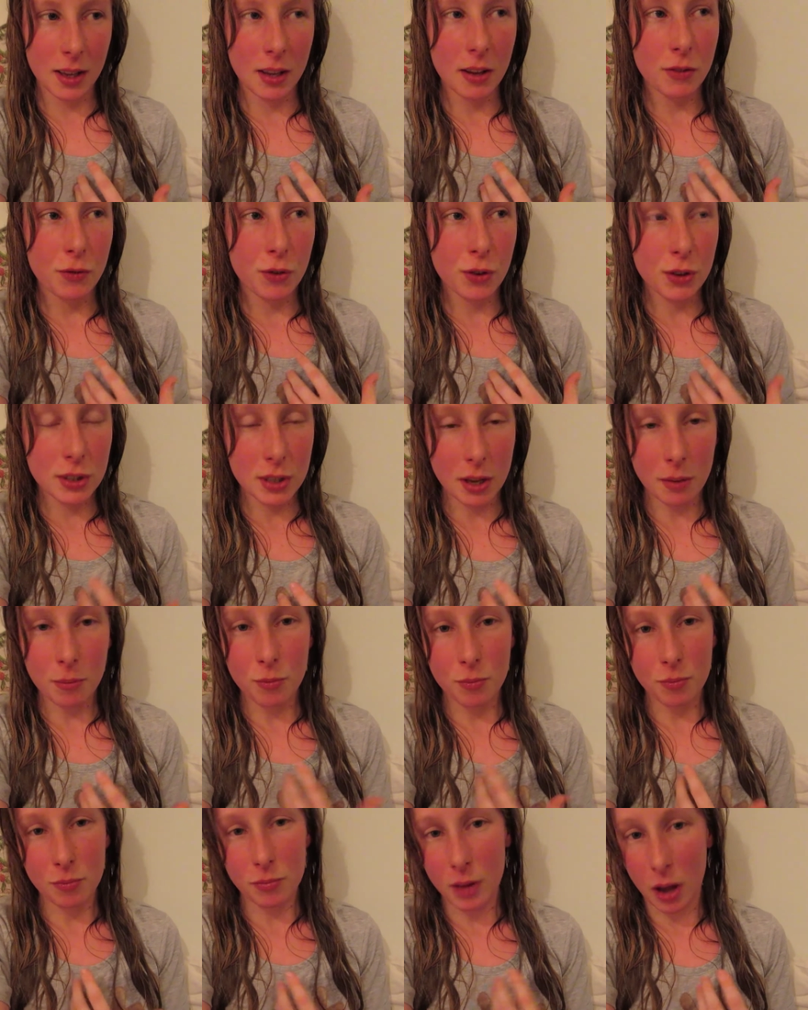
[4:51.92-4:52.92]
for
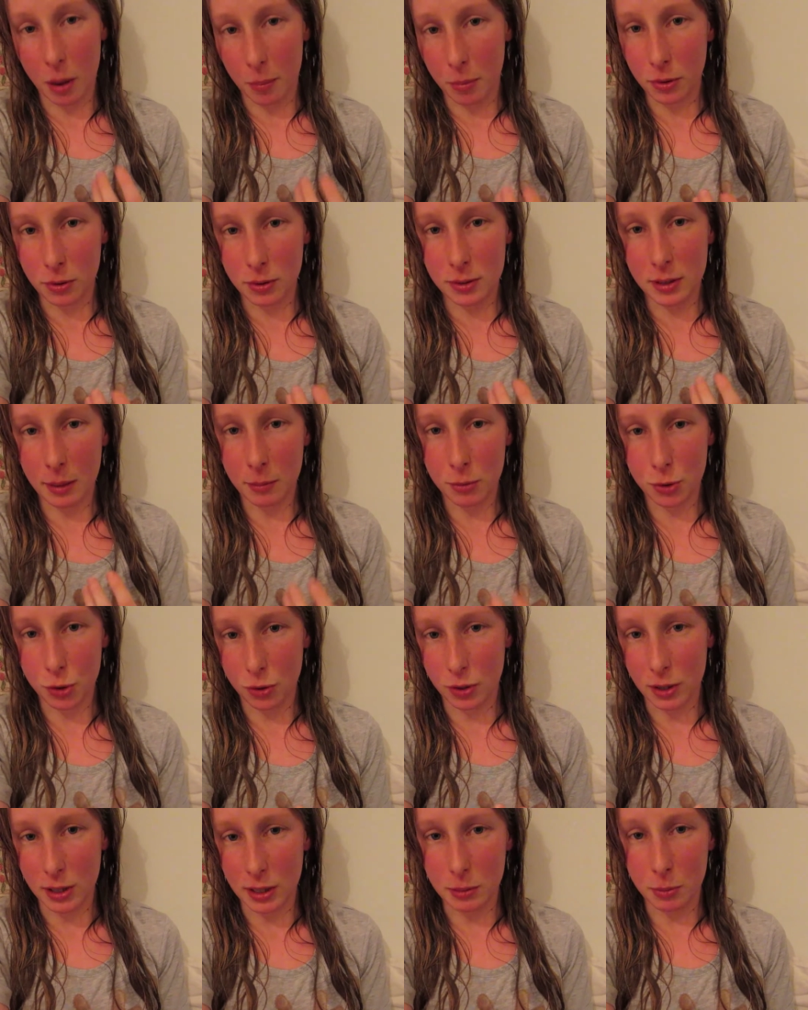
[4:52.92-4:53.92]
some couples, I'm
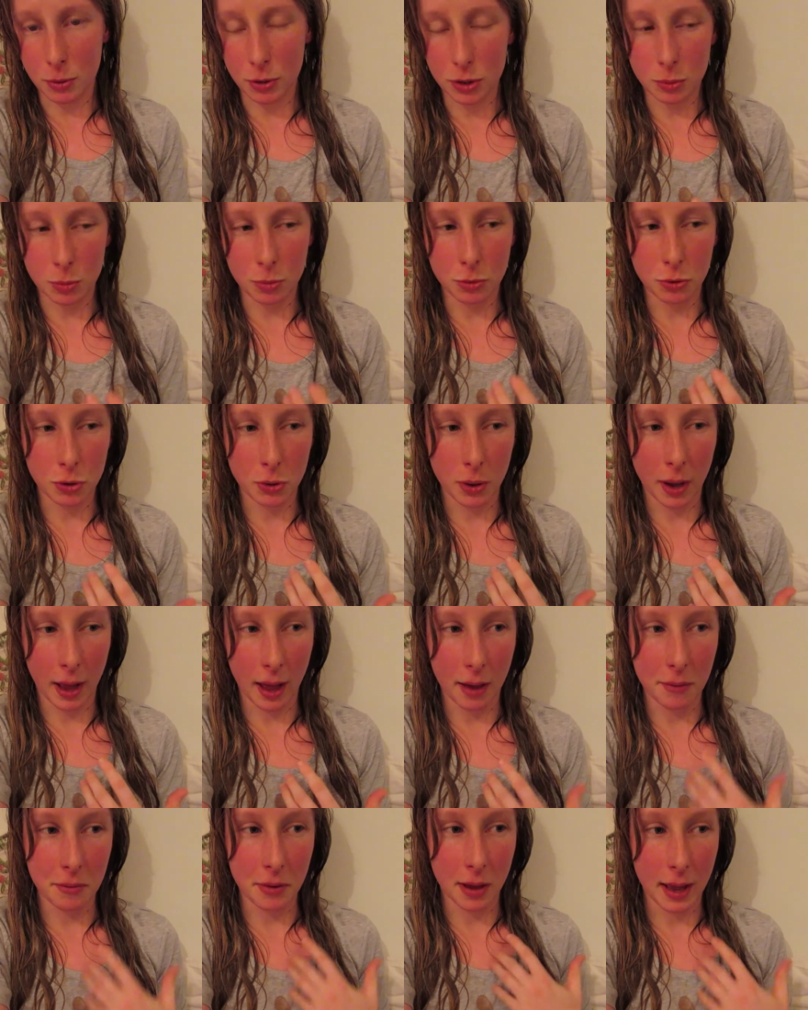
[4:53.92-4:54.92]
sure it is possible to
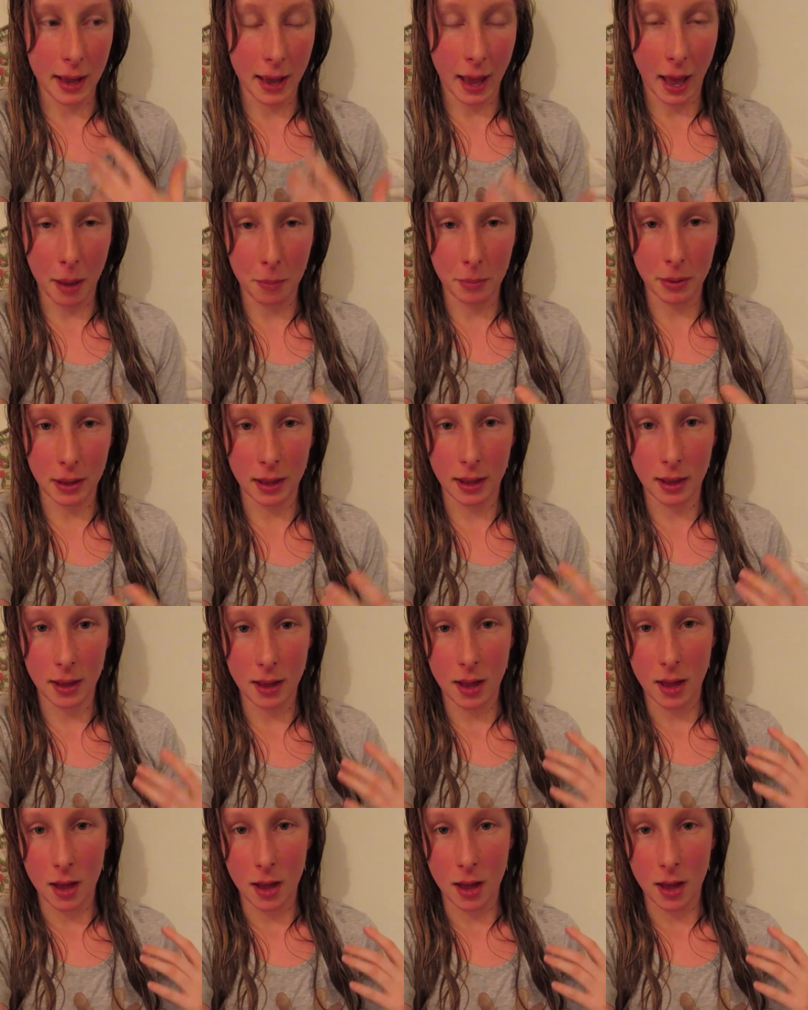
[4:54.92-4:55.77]
have a happy